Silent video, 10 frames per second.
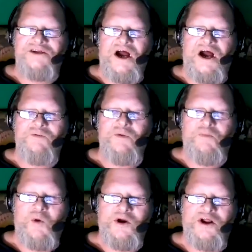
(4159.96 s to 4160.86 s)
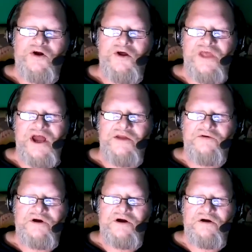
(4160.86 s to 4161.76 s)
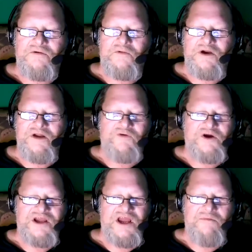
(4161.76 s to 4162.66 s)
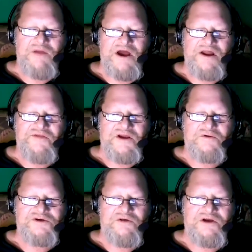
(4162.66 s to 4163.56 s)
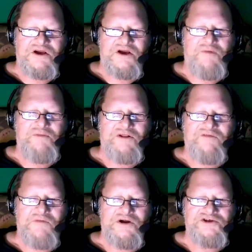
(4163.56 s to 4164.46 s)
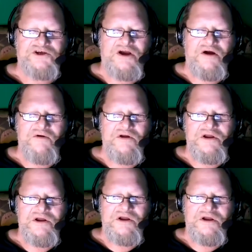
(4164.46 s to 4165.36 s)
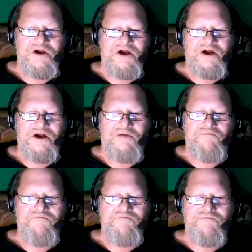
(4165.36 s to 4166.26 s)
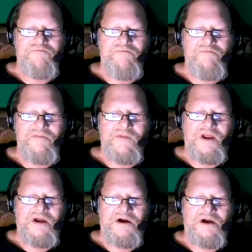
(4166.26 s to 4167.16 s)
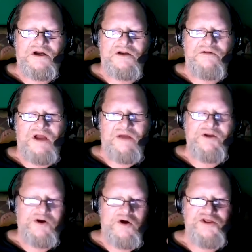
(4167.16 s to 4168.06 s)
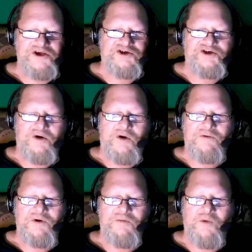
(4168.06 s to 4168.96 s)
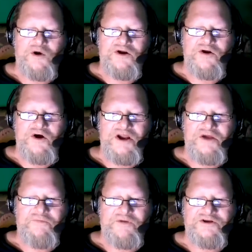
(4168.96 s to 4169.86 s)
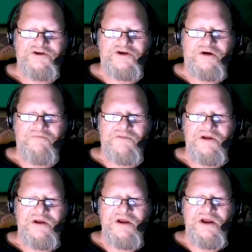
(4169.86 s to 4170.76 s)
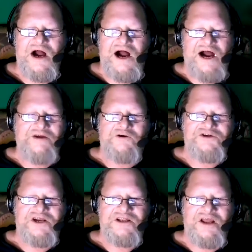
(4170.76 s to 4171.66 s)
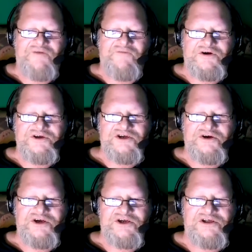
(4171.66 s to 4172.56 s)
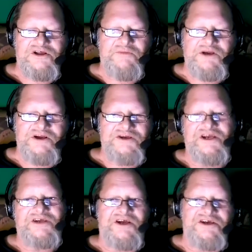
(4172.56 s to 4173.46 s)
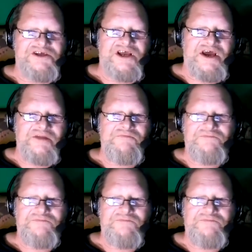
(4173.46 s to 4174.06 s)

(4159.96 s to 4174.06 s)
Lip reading: I reported on that whenever it came out. I think it was like a couple of months ago. I mean, on this show I reported on it, but I don't take that very seriously, because, as I said,